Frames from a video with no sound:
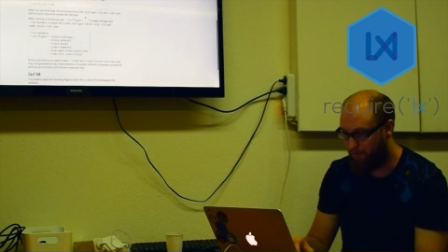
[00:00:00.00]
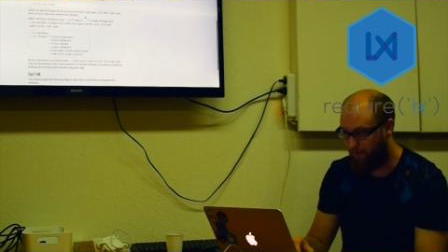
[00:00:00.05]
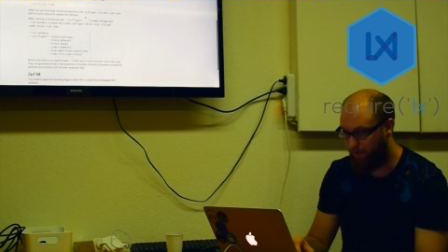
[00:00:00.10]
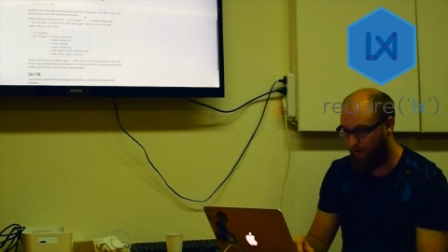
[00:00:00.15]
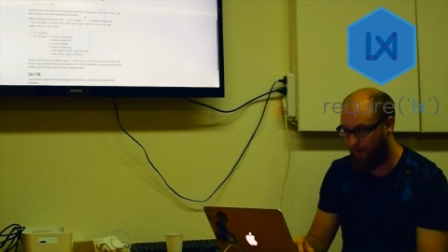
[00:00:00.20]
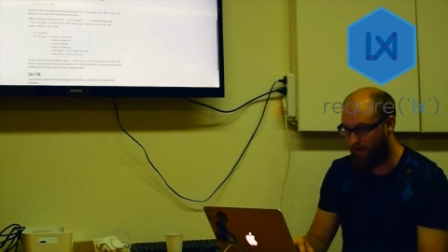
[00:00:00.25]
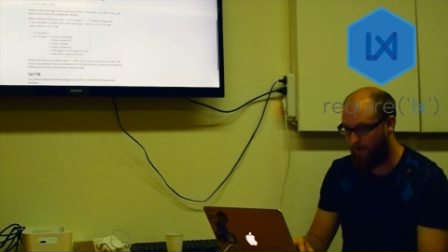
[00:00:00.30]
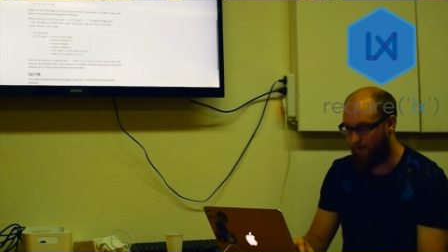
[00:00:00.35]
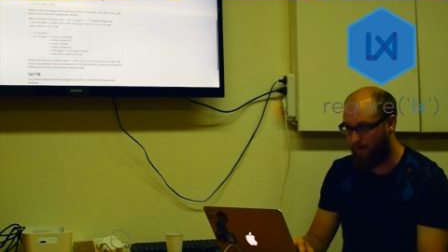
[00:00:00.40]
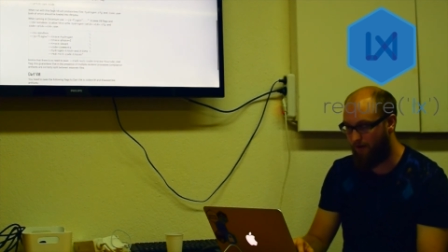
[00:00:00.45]

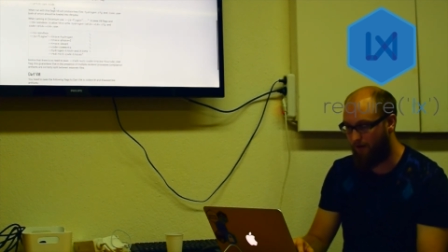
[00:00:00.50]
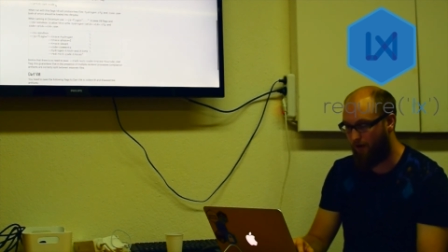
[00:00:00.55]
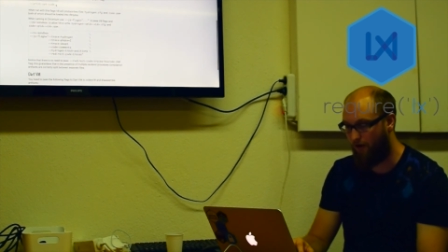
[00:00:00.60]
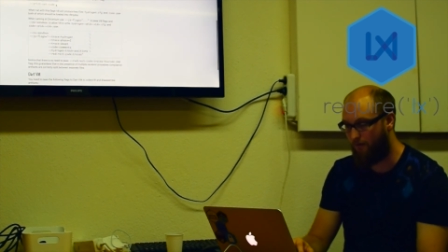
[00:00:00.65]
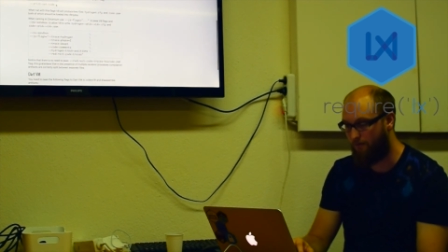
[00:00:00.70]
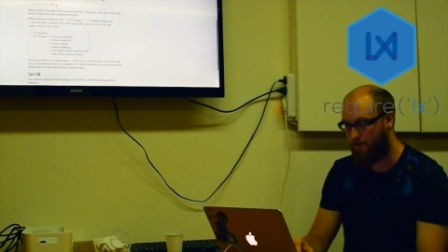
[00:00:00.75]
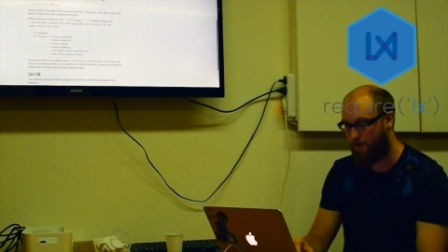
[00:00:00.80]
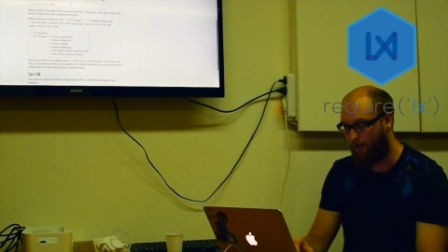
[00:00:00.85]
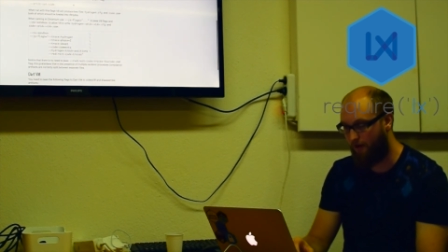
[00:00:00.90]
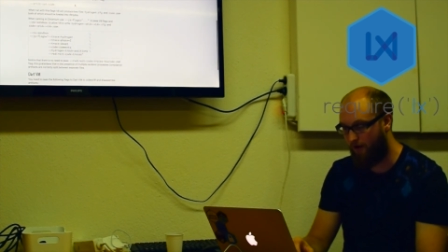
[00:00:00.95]
print
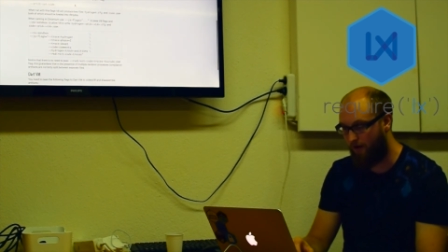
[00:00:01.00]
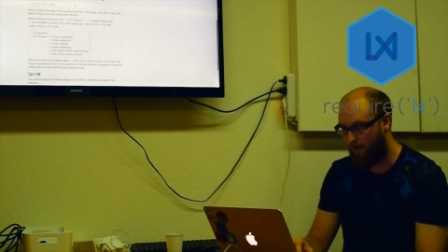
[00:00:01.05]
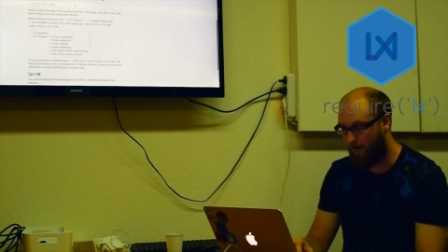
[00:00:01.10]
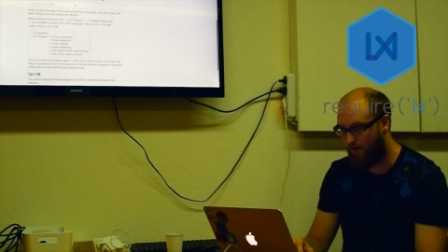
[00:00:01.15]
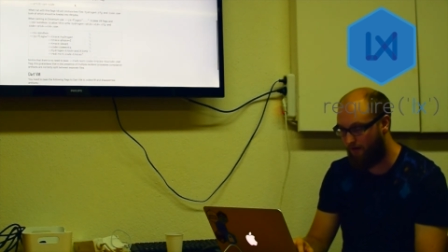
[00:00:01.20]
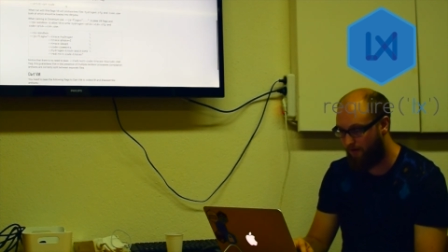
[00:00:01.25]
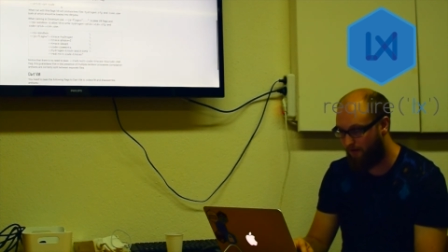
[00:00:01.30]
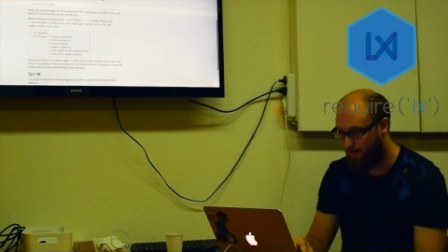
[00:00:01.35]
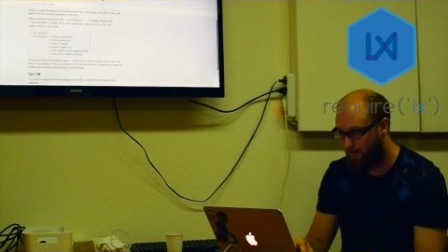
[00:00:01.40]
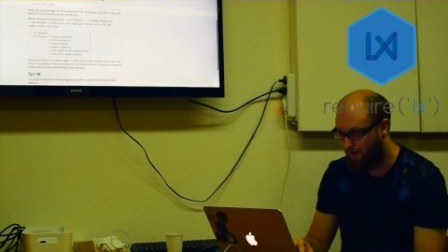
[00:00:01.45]

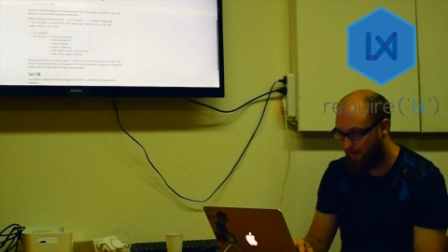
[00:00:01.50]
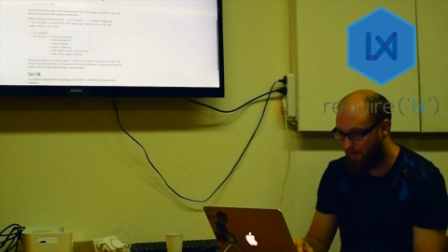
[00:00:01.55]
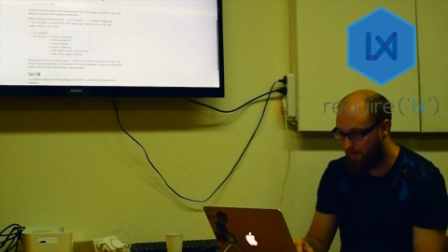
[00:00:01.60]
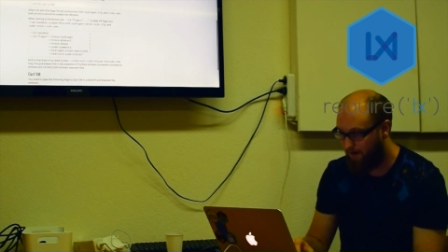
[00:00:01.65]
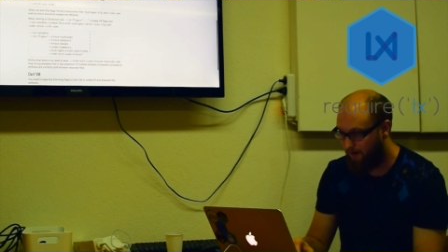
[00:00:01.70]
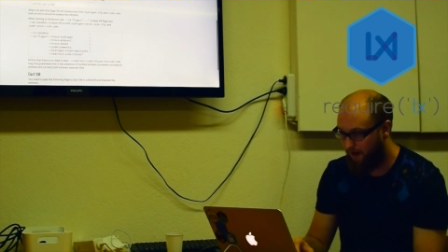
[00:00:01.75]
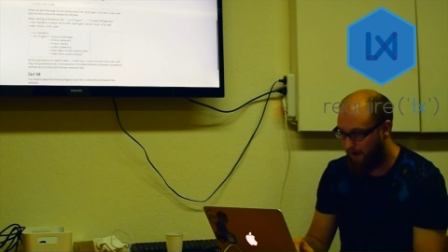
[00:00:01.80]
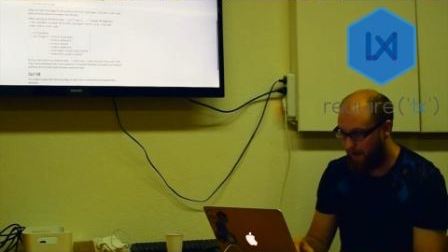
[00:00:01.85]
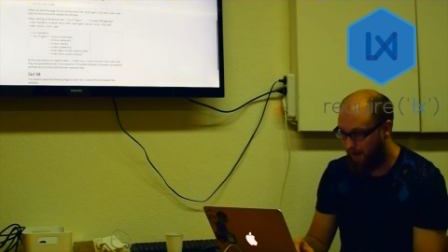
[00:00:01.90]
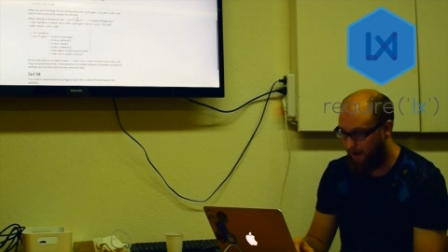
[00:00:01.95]
optcode,
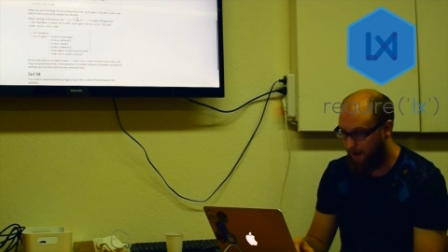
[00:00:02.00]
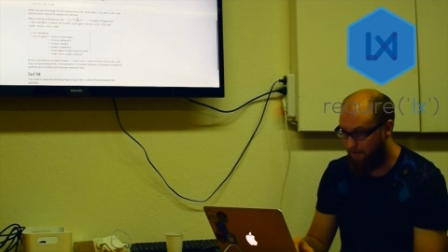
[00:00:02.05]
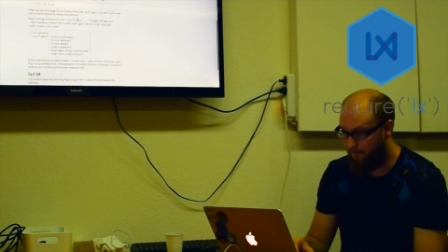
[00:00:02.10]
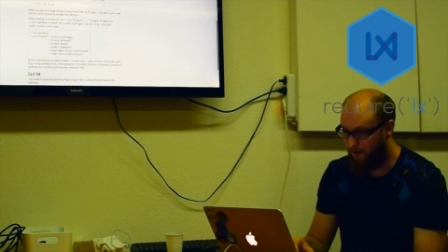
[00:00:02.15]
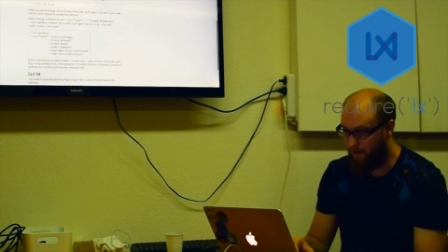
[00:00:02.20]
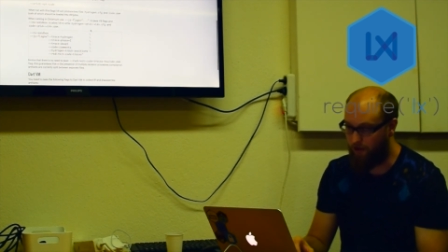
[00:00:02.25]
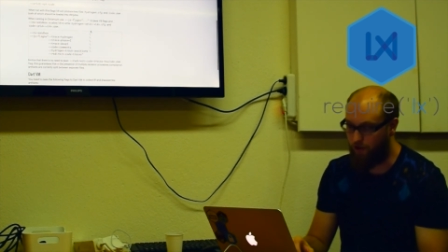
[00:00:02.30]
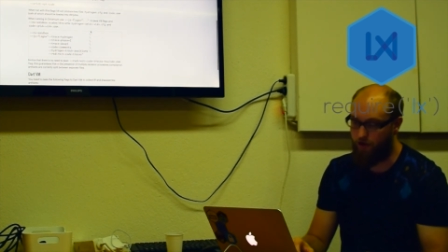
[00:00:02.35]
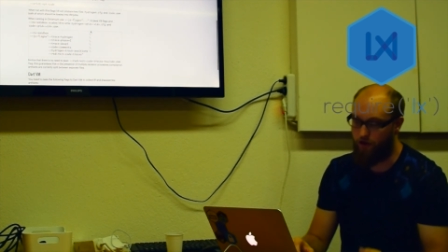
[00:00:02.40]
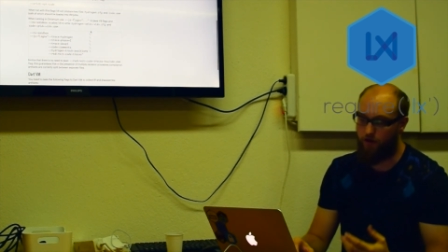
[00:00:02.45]

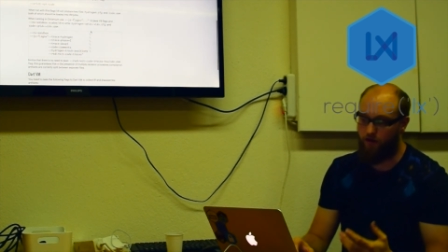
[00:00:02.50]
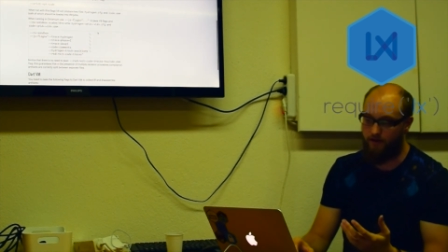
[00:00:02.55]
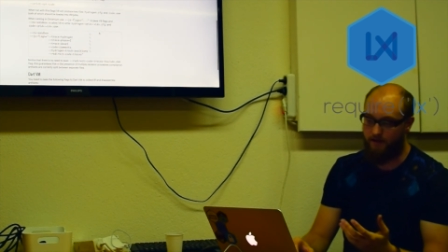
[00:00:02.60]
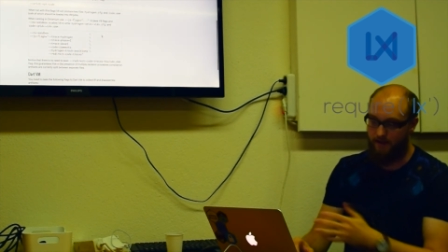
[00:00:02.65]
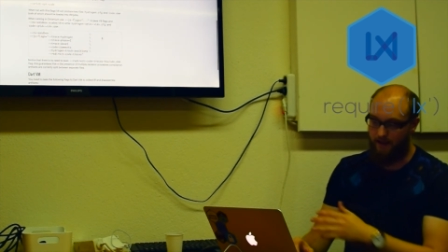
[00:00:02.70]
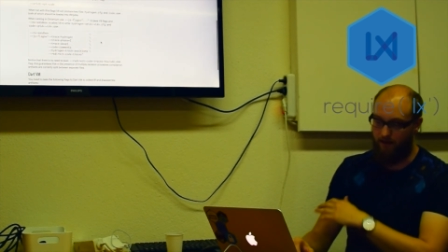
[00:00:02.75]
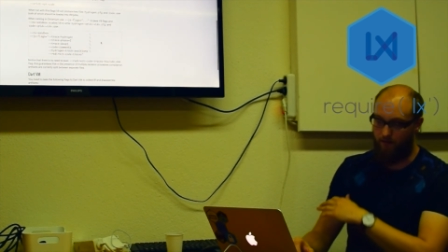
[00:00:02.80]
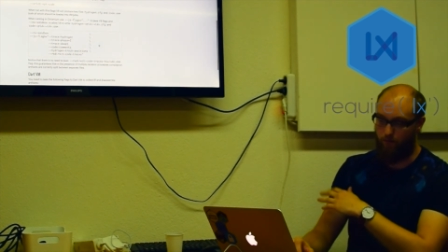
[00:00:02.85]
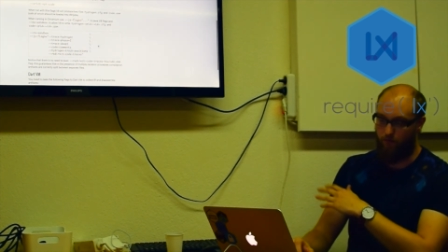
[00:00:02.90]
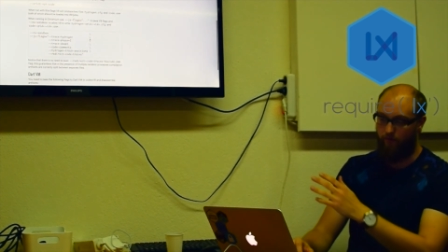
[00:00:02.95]
and you can do the
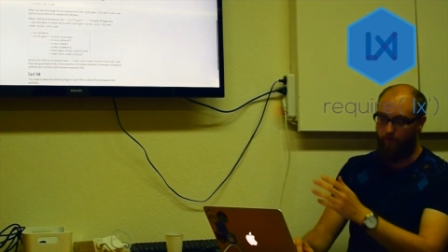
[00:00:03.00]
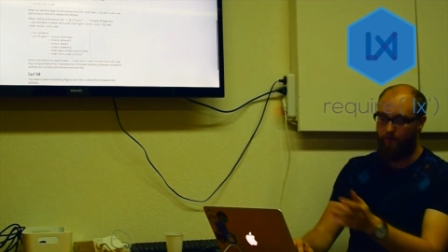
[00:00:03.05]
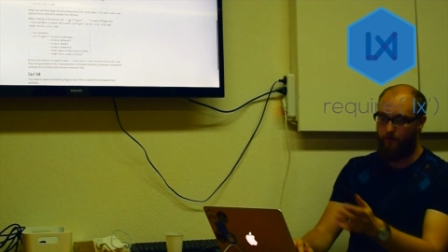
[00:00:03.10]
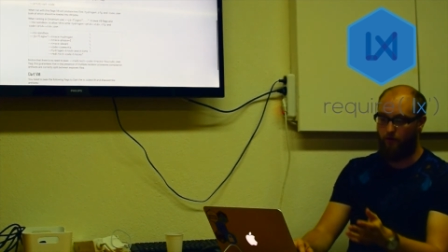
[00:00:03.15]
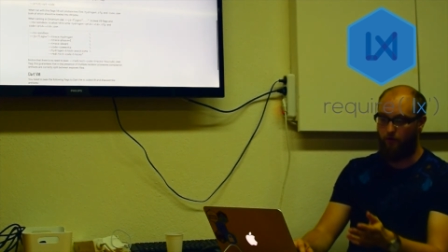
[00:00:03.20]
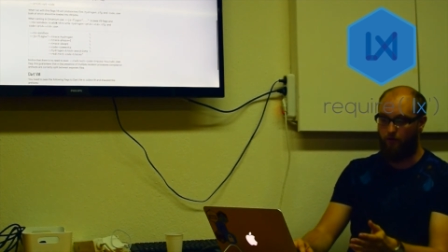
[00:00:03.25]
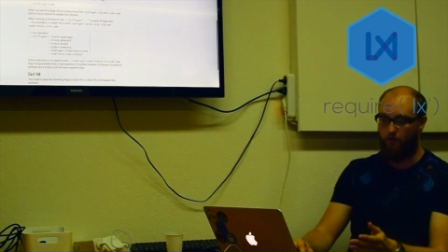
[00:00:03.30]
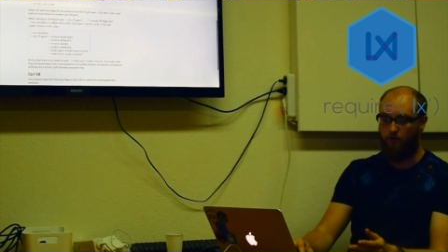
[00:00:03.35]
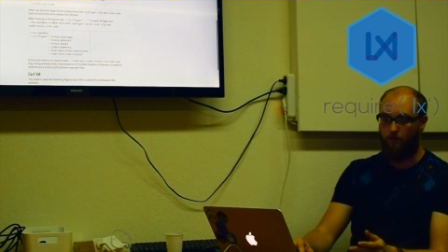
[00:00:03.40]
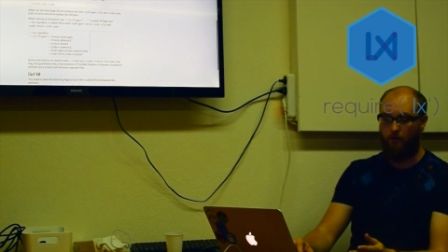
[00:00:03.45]
same with
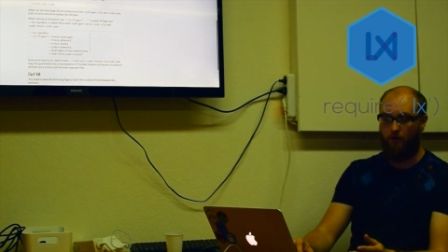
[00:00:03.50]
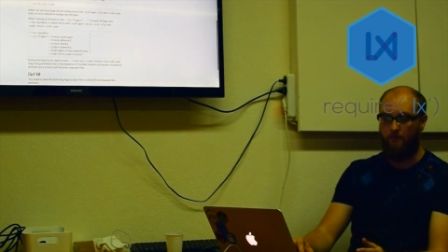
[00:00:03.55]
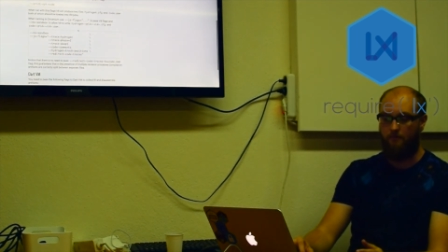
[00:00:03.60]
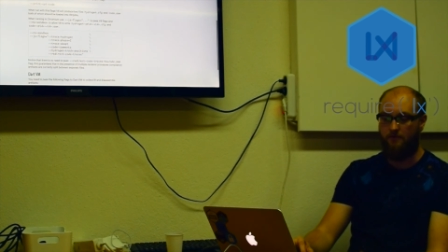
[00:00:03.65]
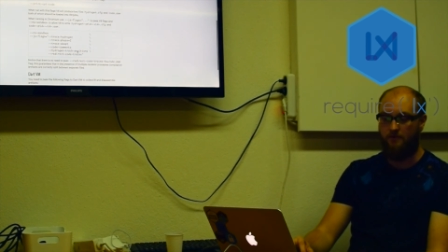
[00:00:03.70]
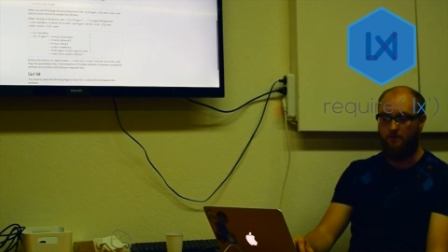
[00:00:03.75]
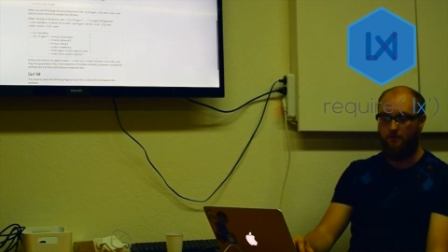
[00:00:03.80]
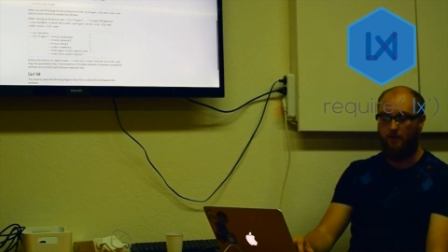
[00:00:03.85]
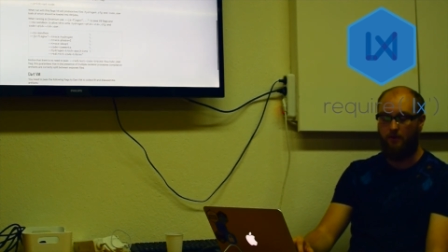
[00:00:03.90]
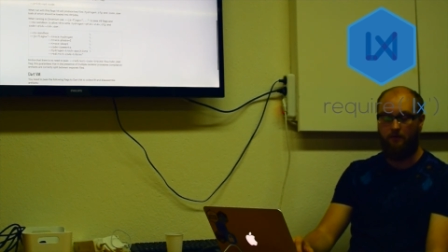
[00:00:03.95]
Google Chrome
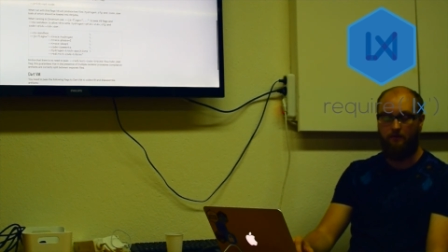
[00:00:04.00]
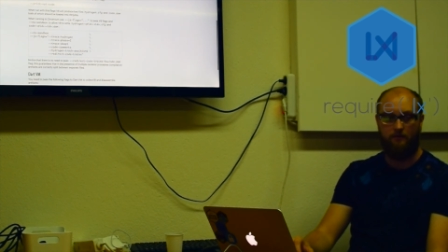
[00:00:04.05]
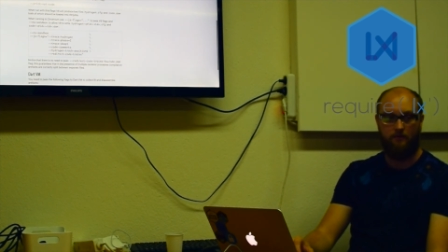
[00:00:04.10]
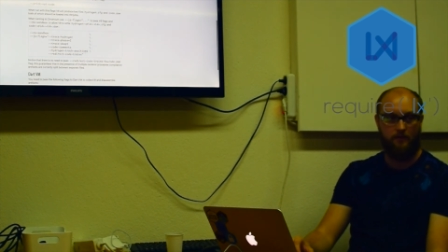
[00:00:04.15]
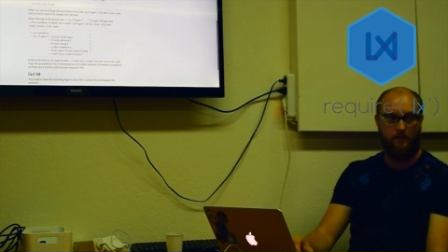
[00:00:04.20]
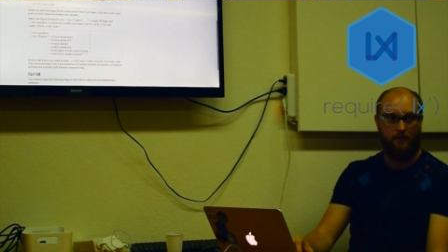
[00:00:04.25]
as well.